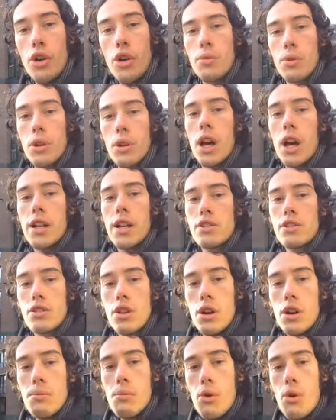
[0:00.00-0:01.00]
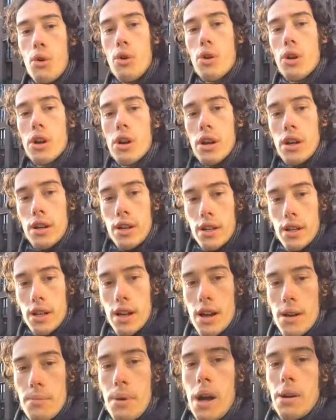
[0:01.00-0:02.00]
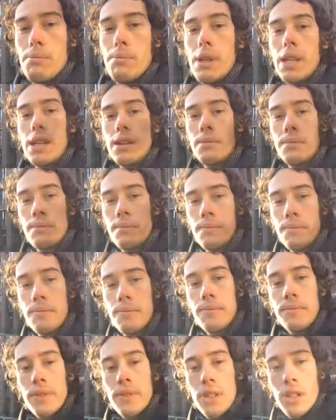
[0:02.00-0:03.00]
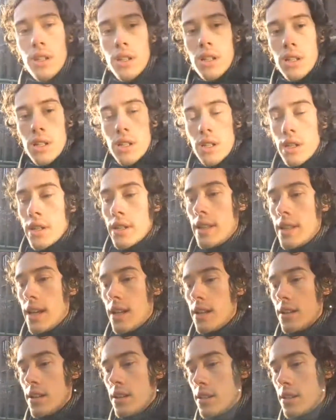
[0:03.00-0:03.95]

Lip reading: would like to know more about me, then